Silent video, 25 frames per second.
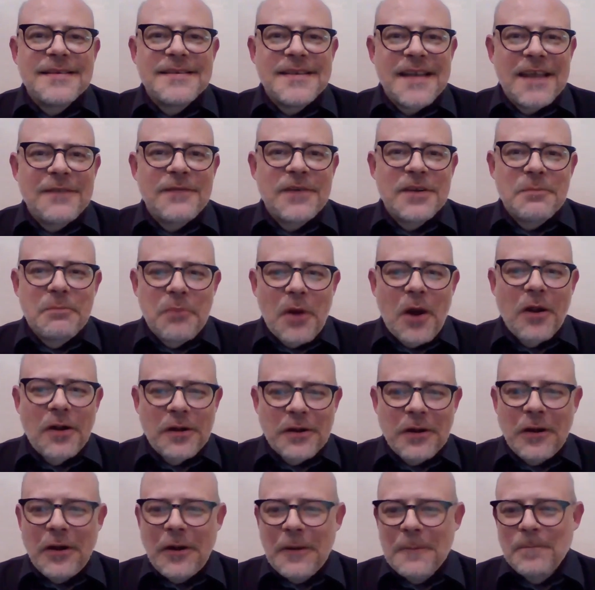David
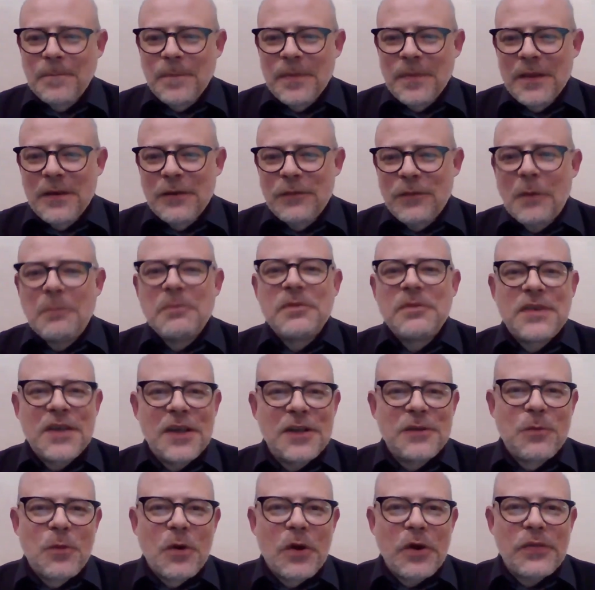Barker, From
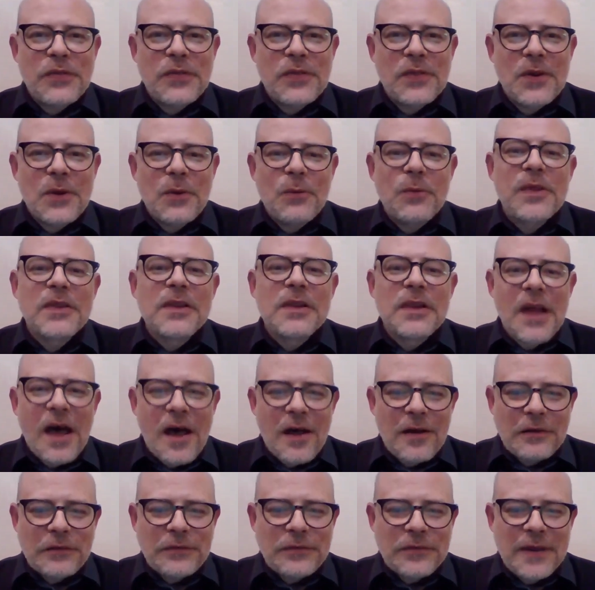Tidworth with
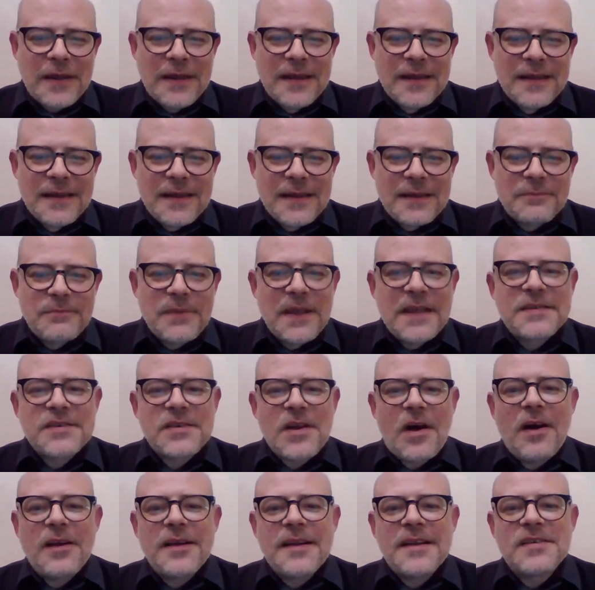Love, based
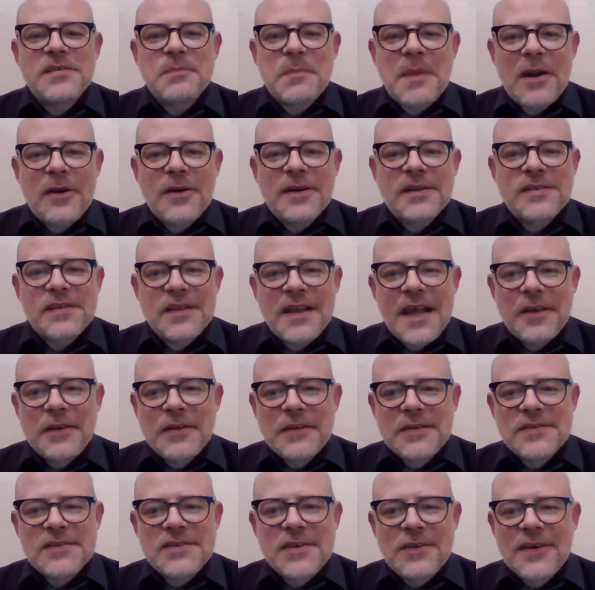on his parents'
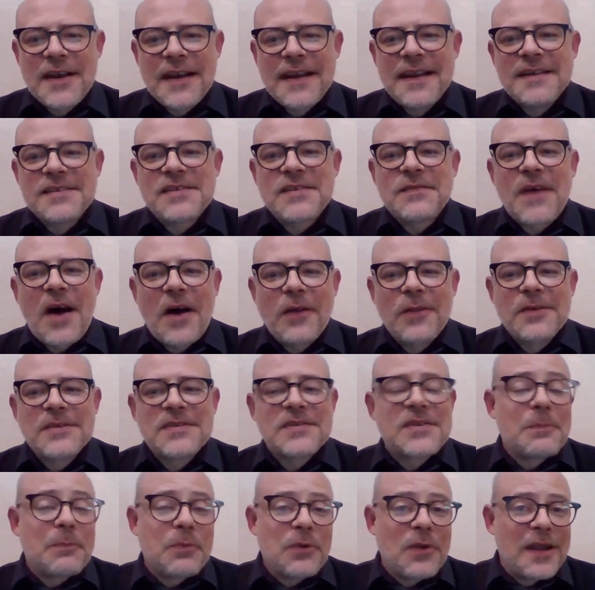letters during his father's
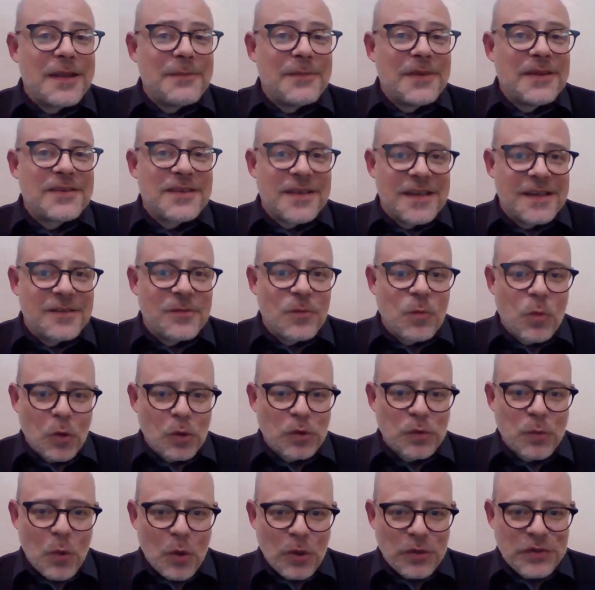deployment in
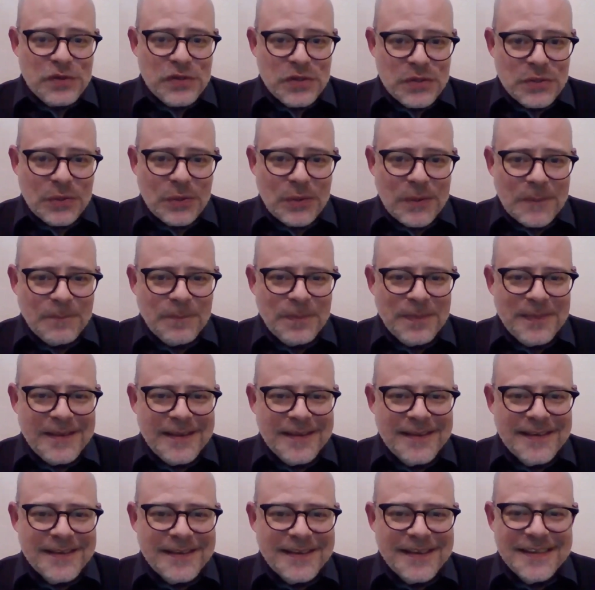World War II.
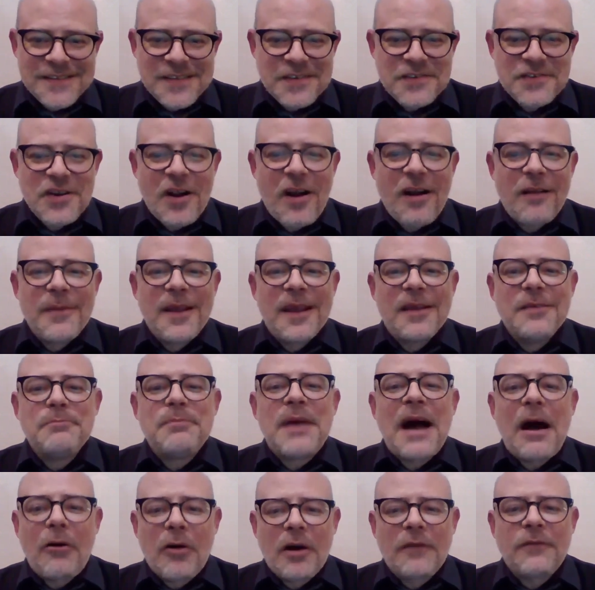It's a charming and
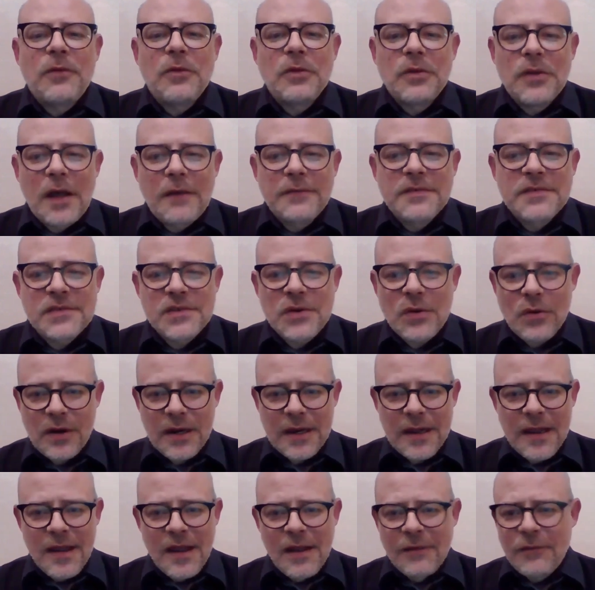powerful love
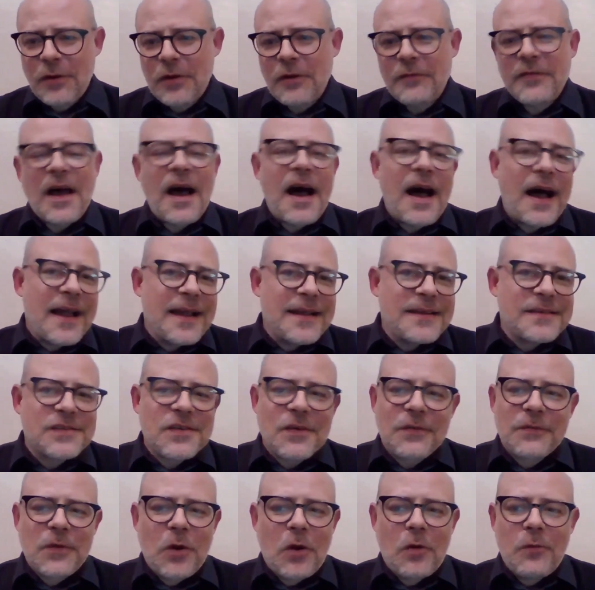story, full of the highs
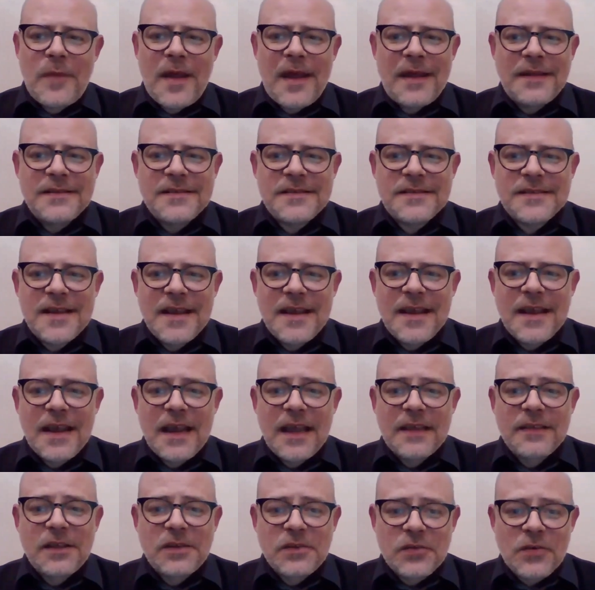of romance
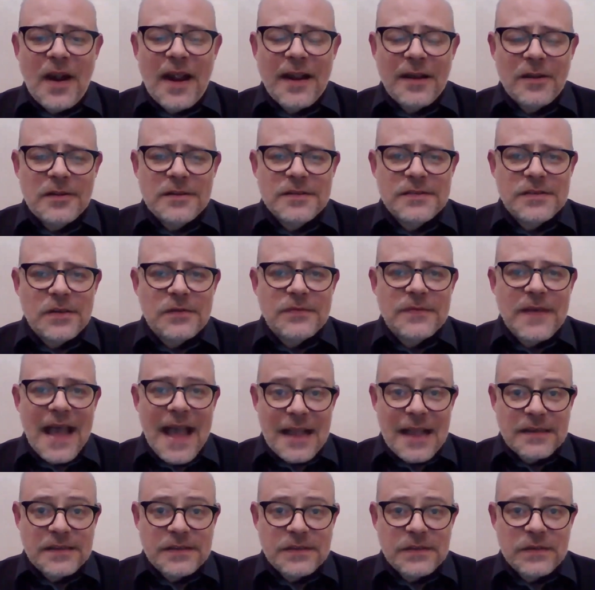and the trials of
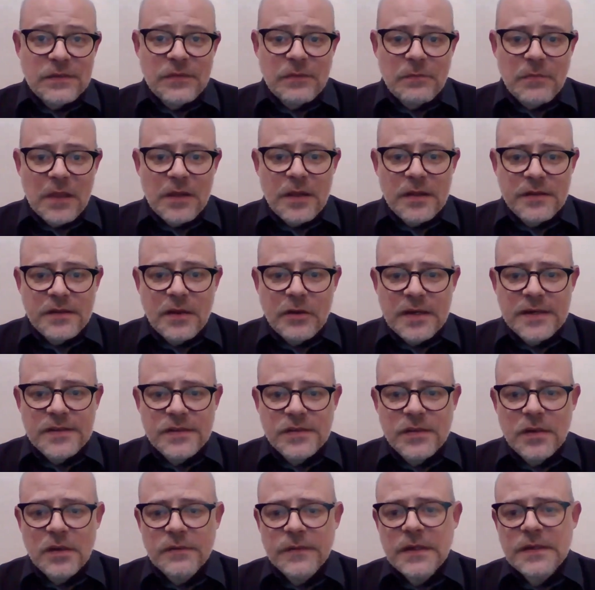active military
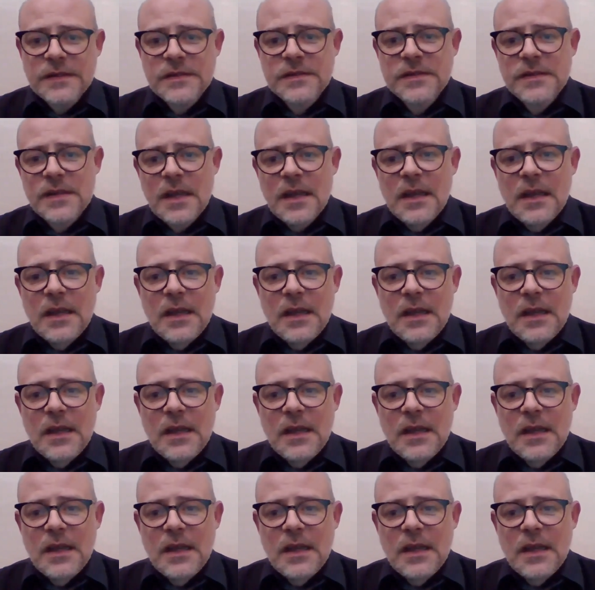service.